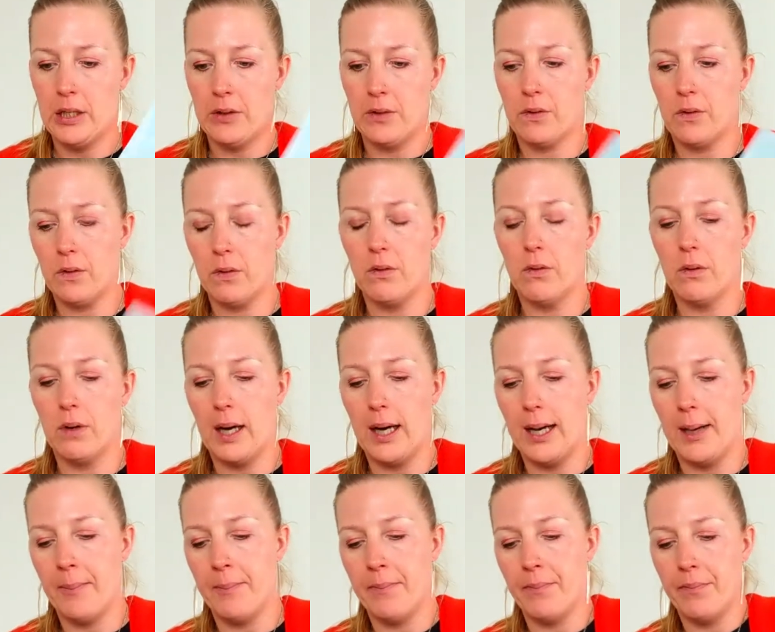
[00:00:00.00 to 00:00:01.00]
So
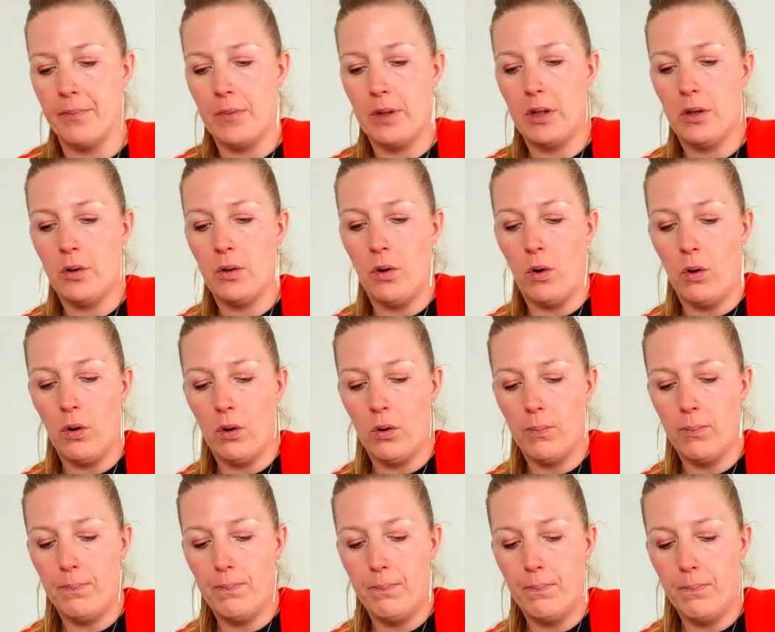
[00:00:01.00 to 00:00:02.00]
you
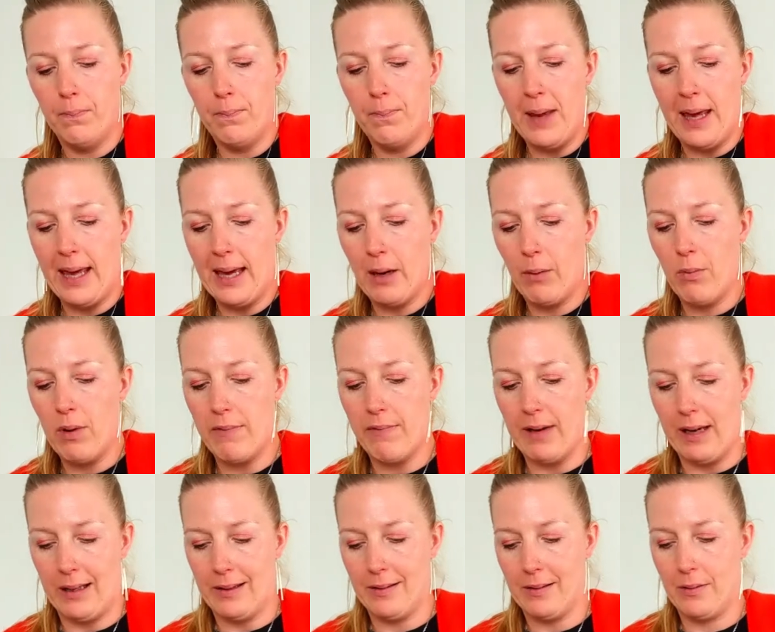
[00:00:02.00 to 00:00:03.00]
know, bear with
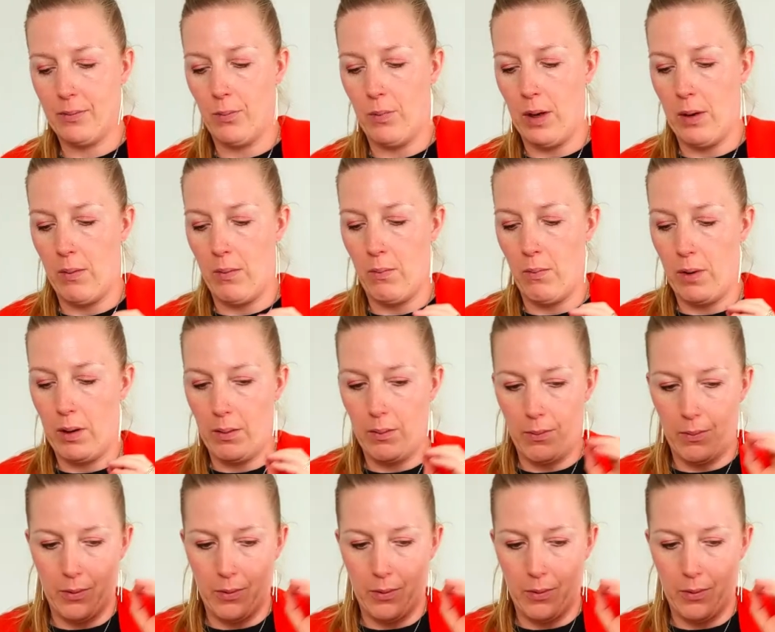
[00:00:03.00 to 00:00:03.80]
us, when